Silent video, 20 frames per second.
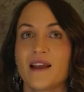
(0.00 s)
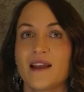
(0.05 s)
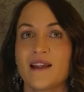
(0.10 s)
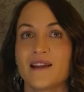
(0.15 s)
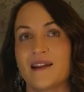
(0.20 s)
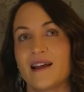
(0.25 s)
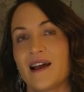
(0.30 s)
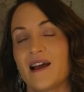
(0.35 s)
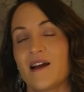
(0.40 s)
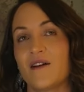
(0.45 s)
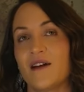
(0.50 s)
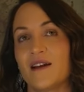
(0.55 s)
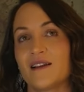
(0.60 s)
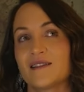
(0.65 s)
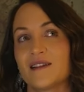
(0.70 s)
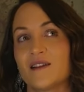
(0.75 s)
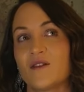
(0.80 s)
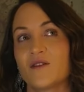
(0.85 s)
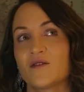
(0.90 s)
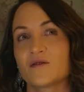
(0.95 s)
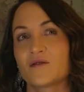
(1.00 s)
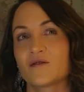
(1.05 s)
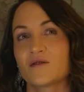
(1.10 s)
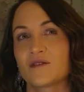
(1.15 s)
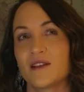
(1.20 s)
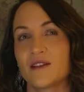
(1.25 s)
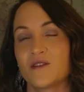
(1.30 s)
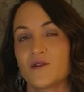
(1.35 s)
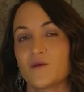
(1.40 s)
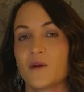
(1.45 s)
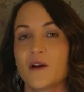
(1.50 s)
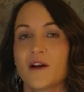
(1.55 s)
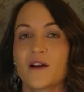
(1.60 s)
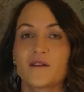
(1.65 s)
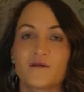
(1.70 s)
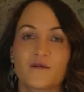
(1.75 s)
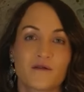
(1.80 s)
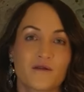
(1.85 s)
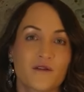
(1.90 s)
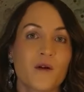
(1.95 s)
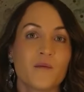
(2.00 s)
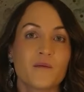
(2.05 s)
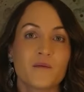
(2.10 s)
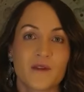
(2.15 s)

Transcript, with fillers: And how has it also set you apart from